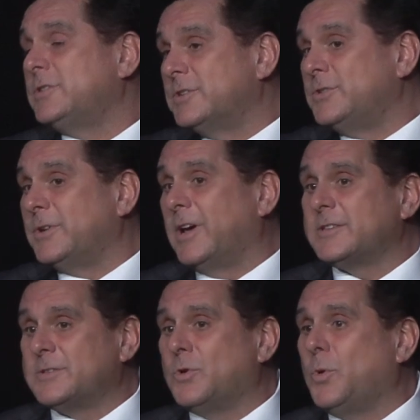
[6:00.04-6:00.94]
because you can
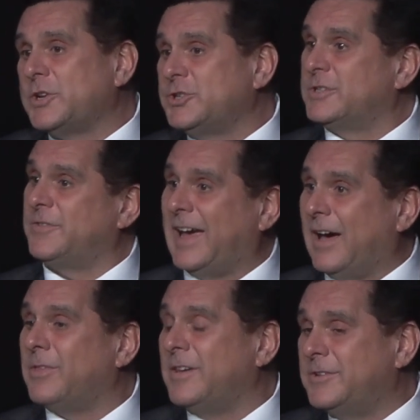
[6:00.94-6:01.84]
ask them questions of
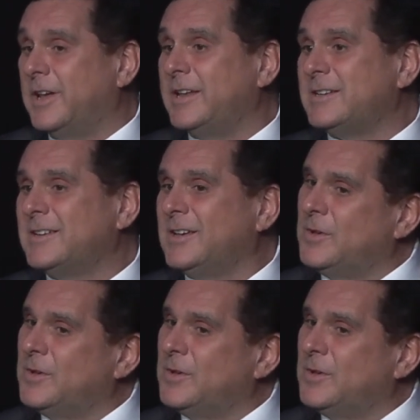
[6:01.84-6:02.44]
how they've done it.